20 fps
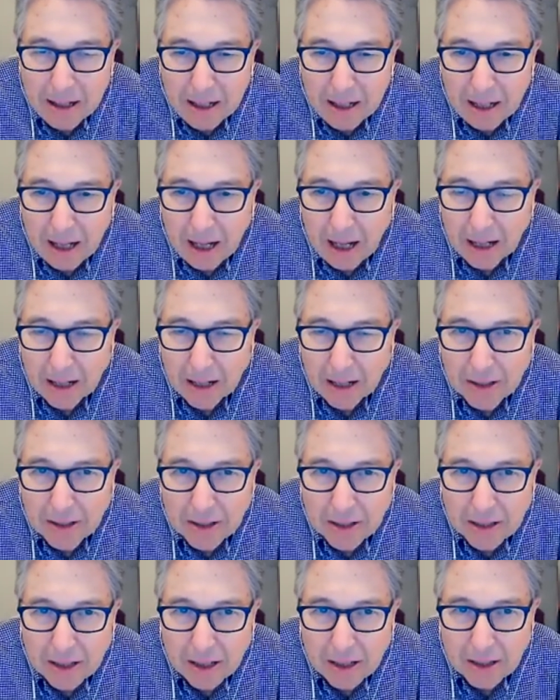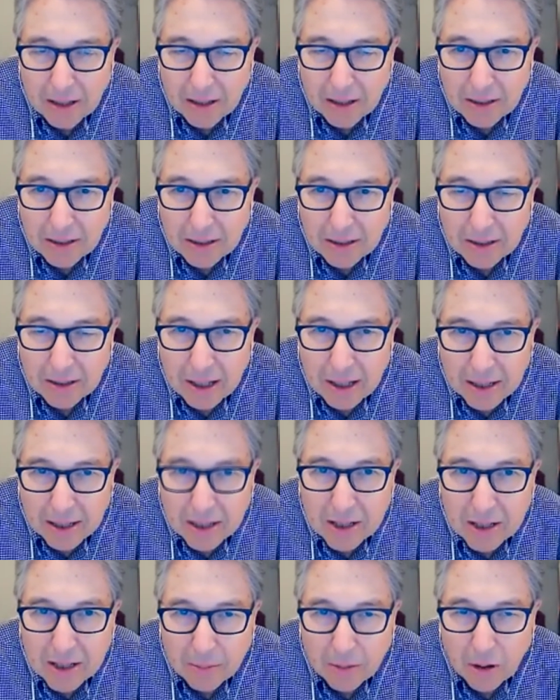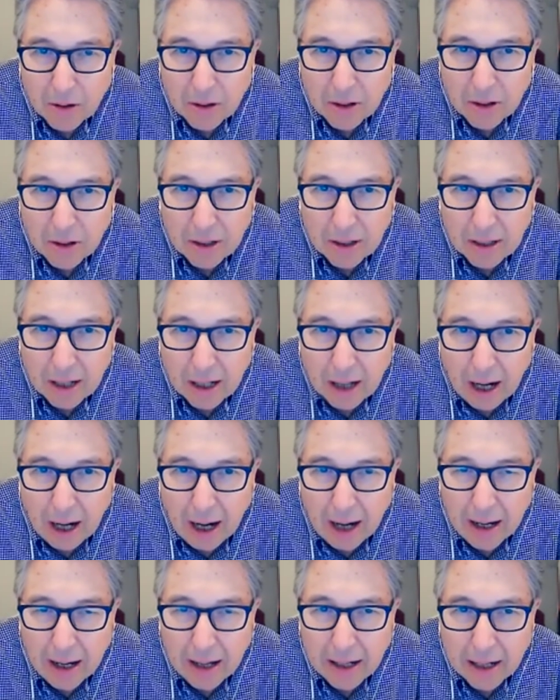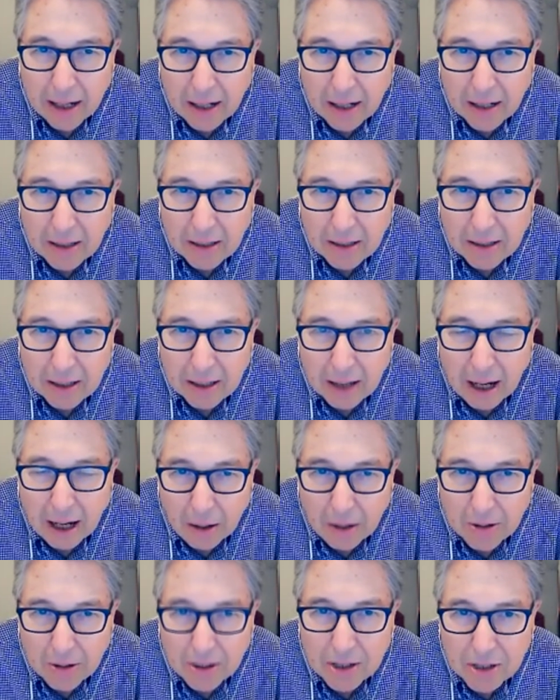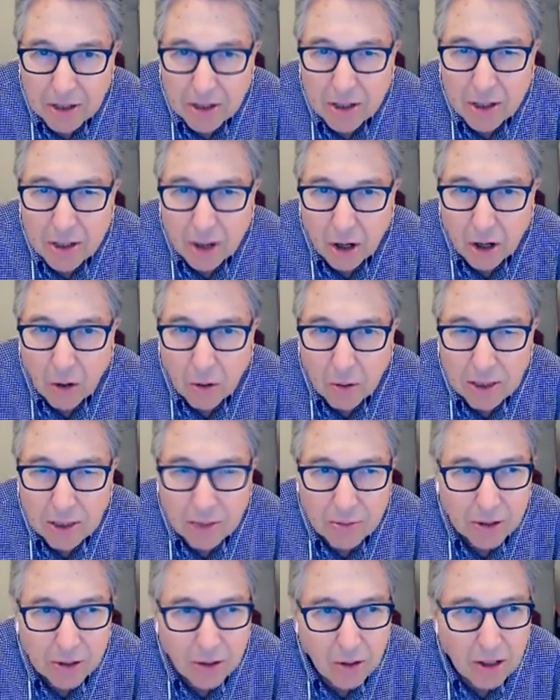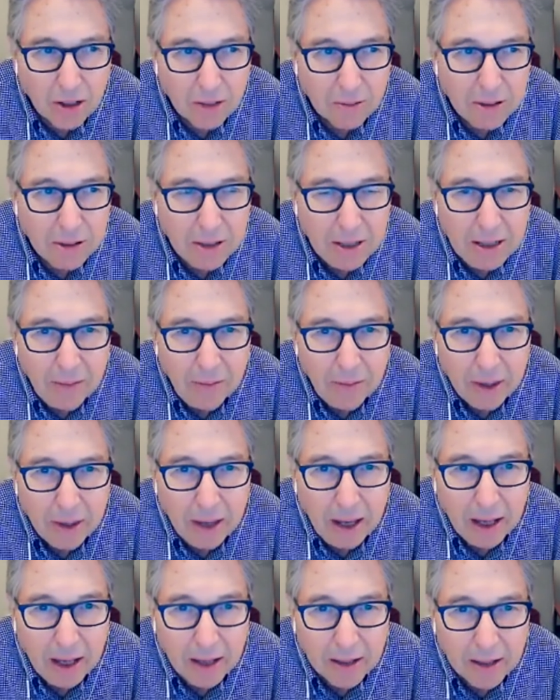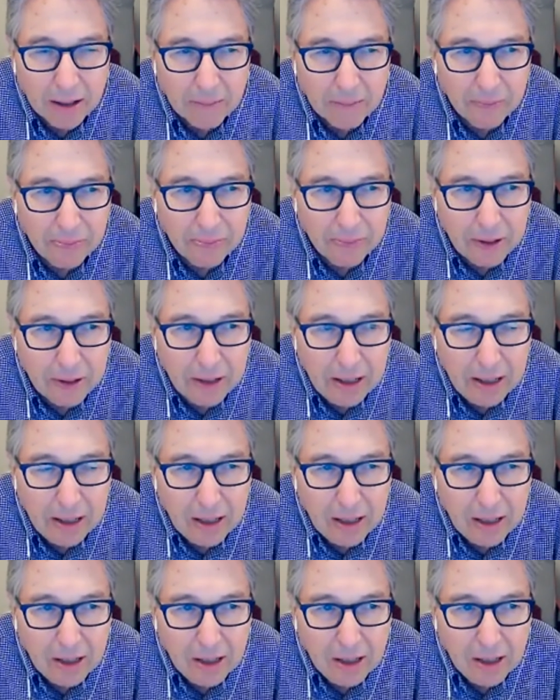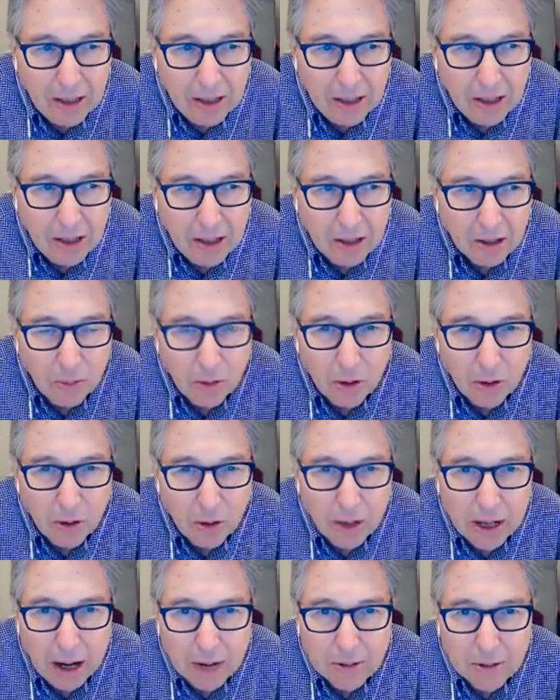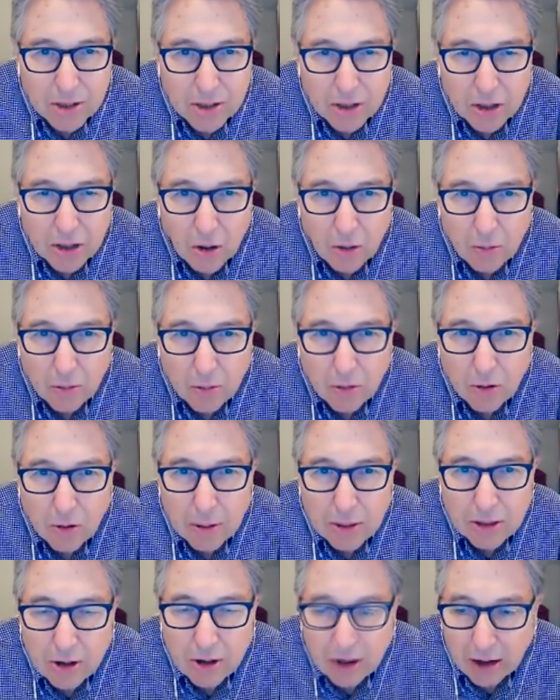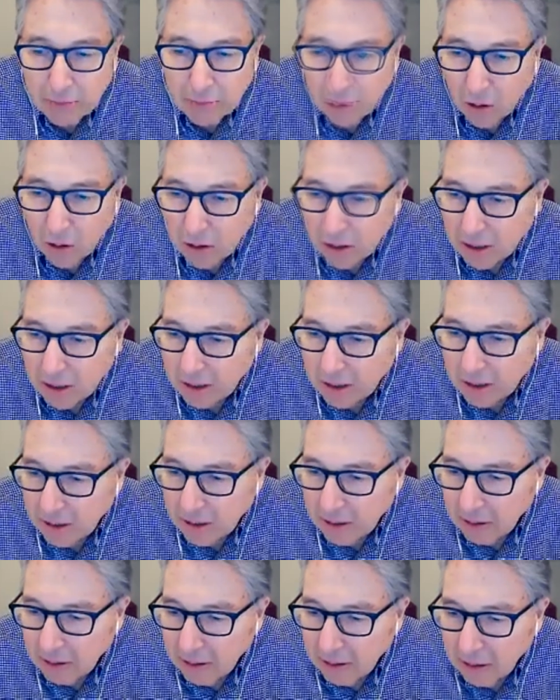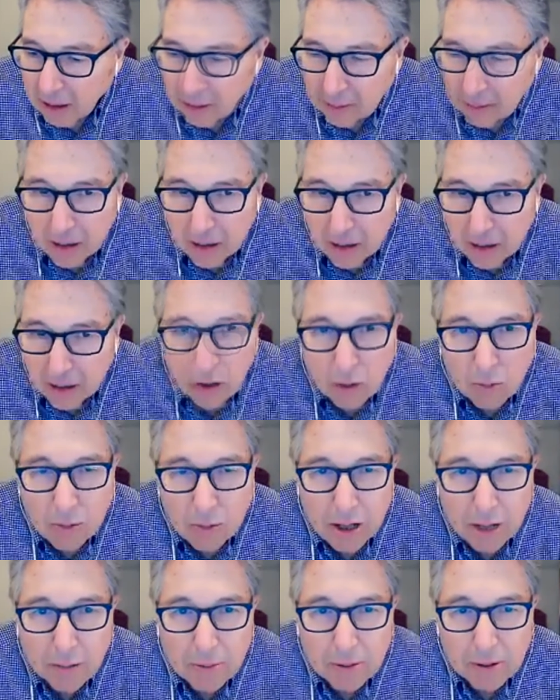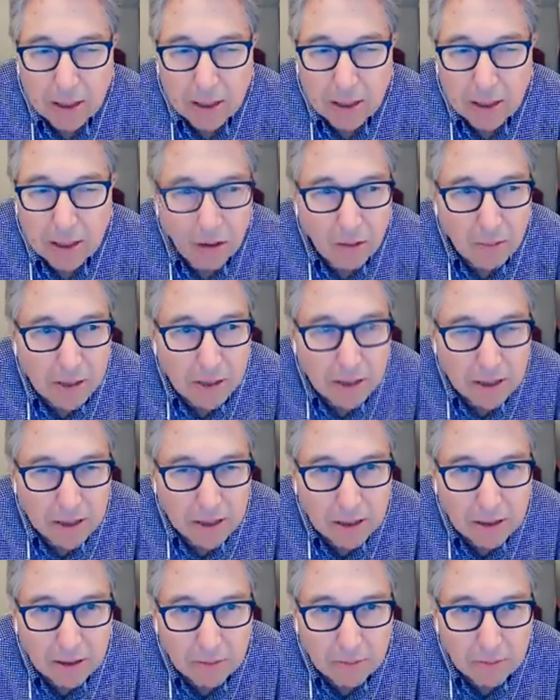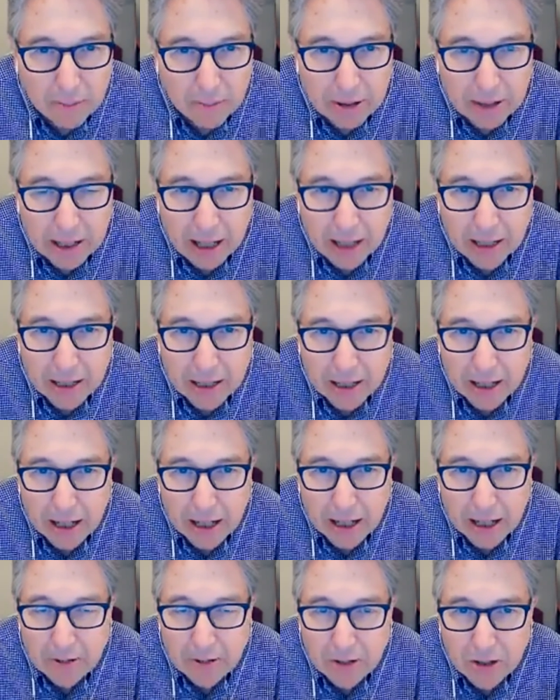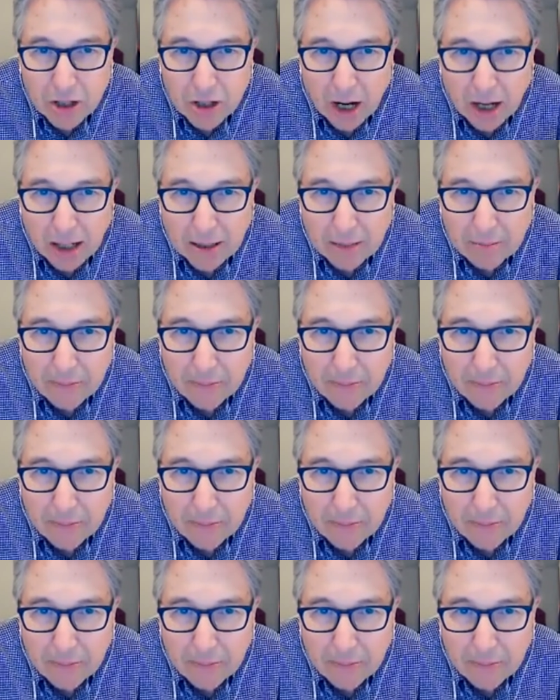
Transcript: And uh, that summer, I I was a C O, as we call them, and um, the morning I was to go before my draft board, my mother woke me up and told me that Bobby Kennedy had been shot.